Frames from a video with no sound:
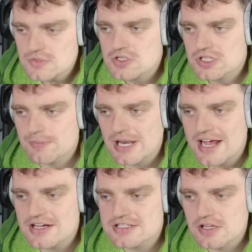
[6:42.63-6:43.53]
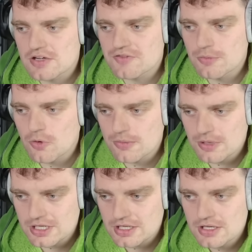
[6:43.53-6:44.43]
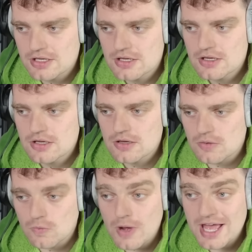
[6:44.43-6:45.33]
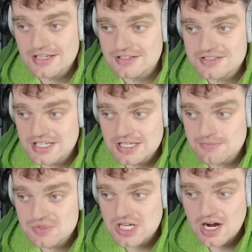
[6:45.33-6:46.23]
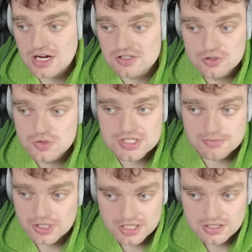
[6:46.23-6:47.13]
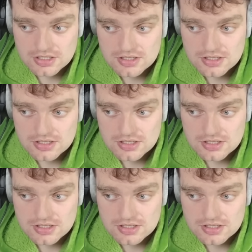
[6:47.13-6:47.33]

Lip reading: So the players looking for more money when the teams are losing money.